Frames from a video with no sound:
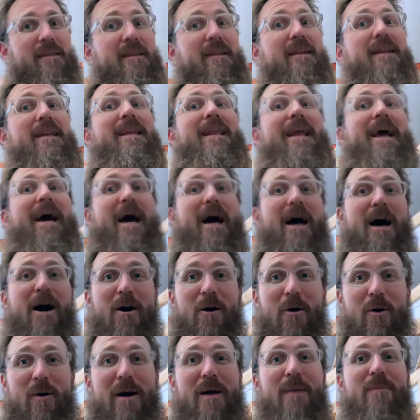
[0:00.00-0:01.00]

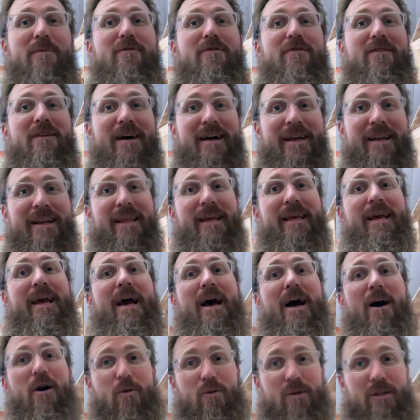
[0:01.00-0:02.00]
Now I'm finding
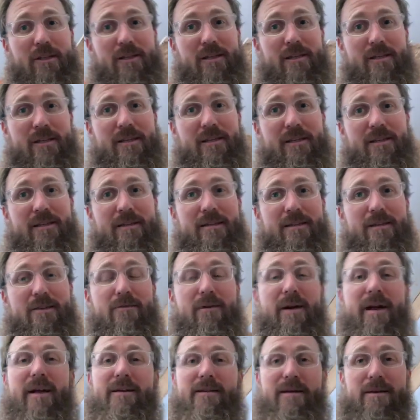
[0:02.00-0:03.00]
out.
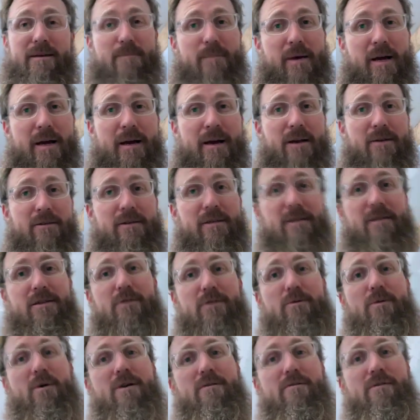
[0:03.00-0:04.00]
Granted, my house is
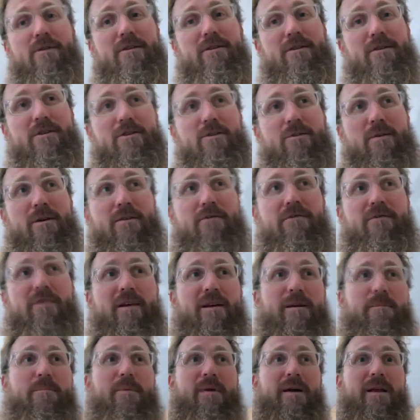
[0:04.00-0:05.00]
1,200 square
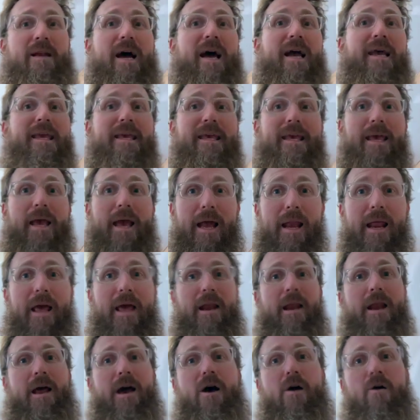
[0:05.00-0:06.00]
feet, but I get
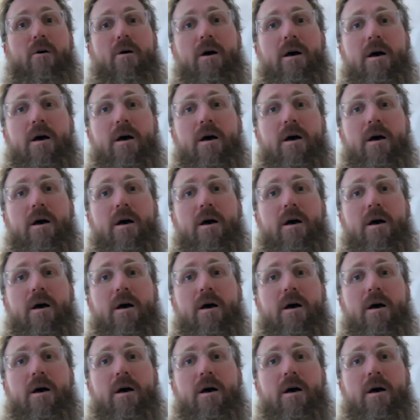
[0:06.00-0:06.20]
it now.